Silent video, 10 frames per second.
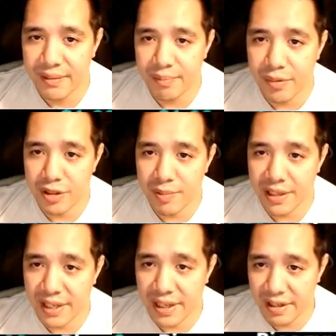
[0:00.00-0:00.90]
Push
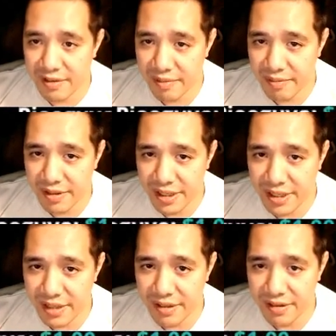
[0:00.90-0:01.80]
back that one
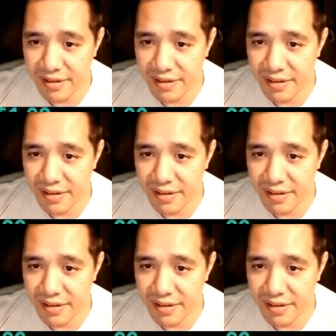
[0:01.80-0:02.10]
here.